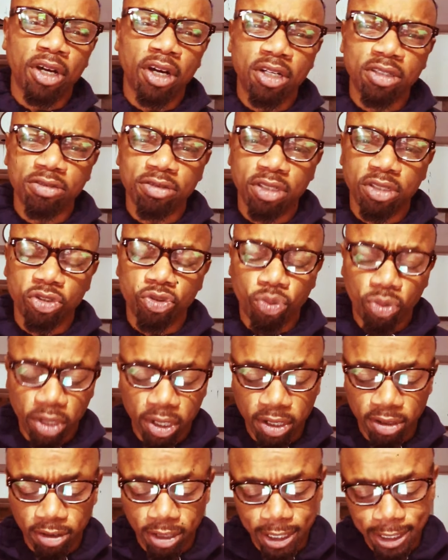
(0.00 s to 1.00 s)

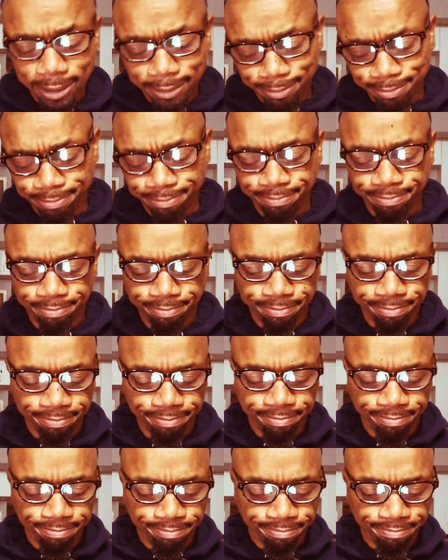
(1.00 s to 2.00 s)
120, right?
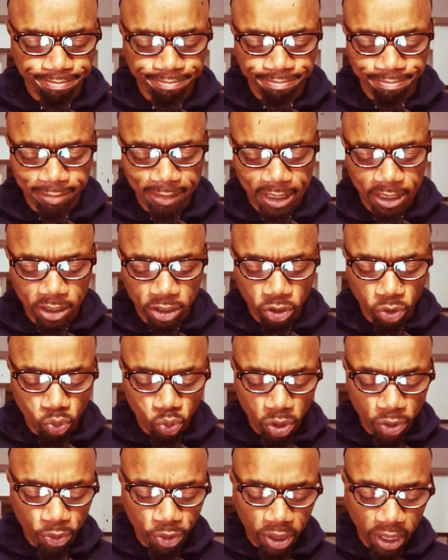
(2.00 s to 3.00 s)
So
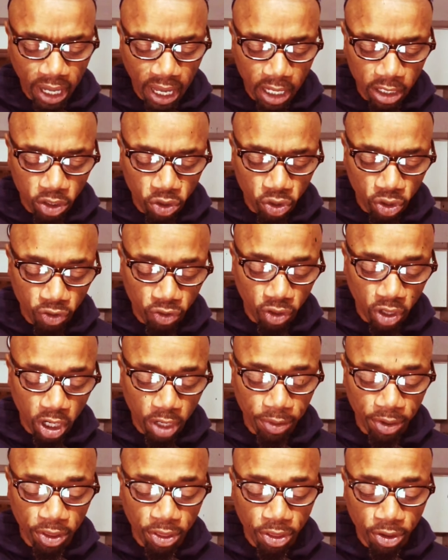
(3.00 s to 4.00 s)
where we at?
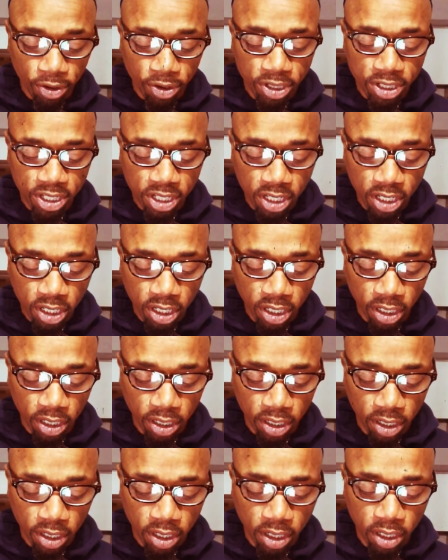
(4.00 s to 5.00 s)
Deuteronomy 13.
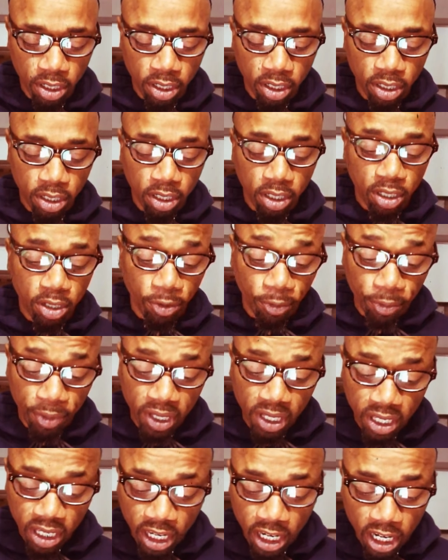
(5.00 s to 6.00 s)

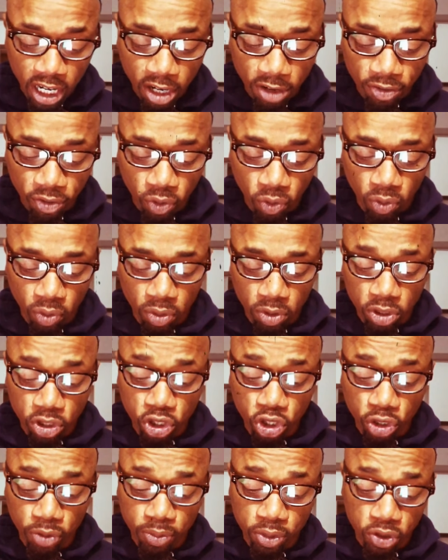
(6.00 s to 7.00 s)
Be careful
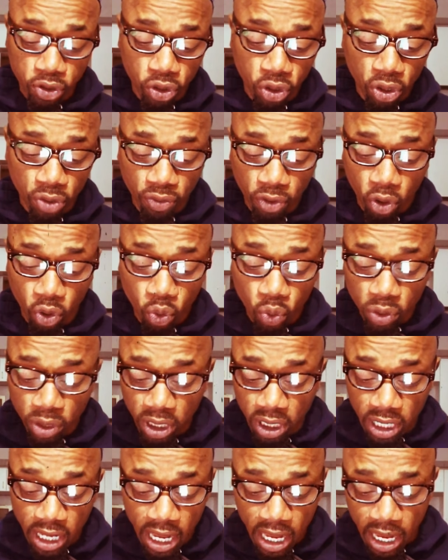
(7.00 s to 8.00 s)
to observe
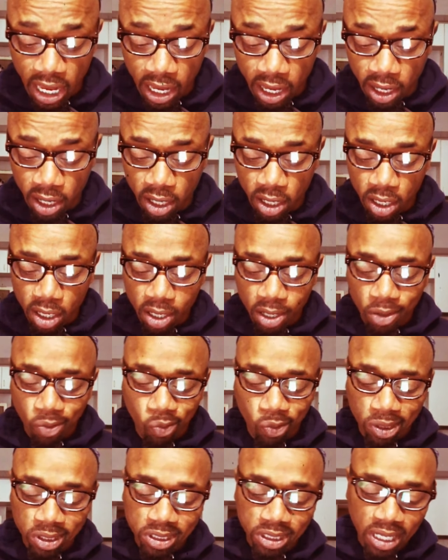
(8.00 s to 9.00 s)
only that
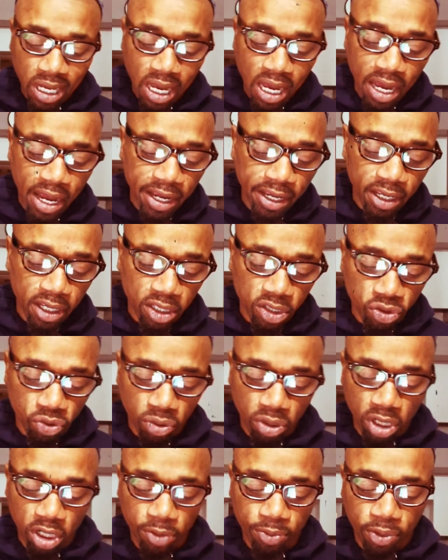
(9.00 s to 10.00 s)
which I
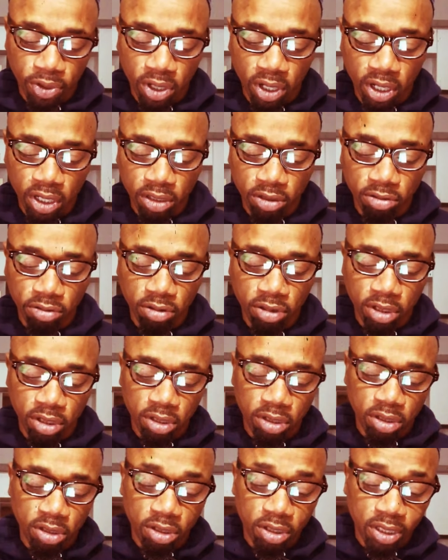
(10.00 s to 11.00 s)
enjoin upon you,
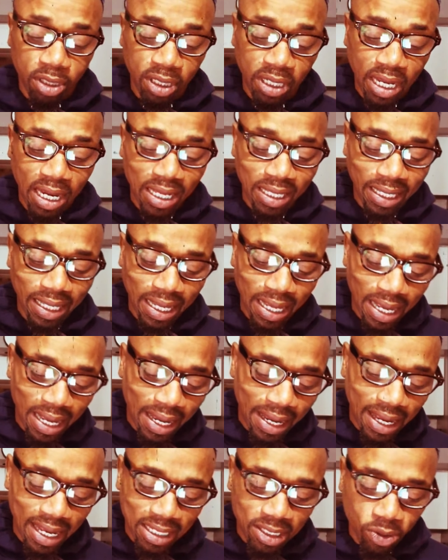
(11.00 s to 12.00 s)
neither
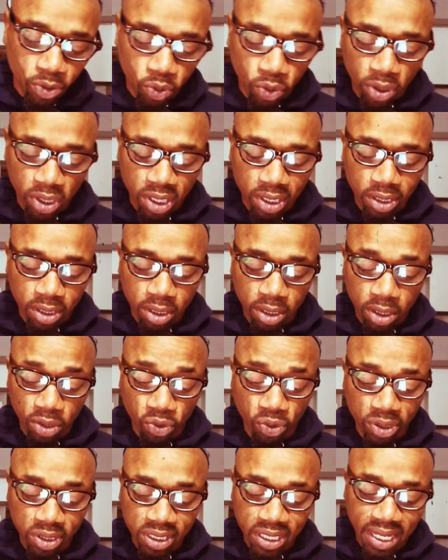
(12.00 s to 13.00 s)
add to it
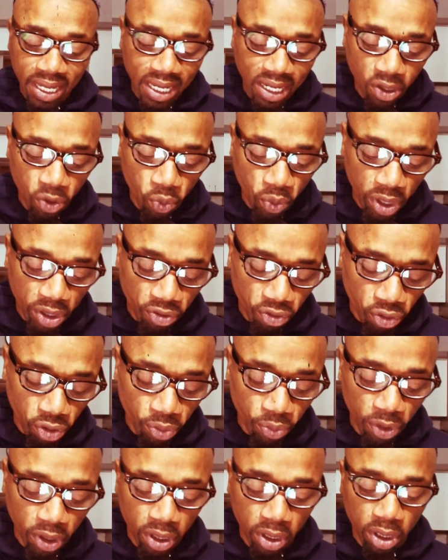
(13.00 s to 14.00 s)
nor take away
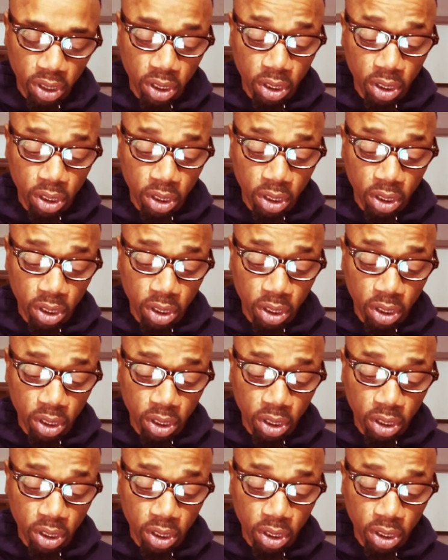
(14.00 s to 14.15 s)
from it.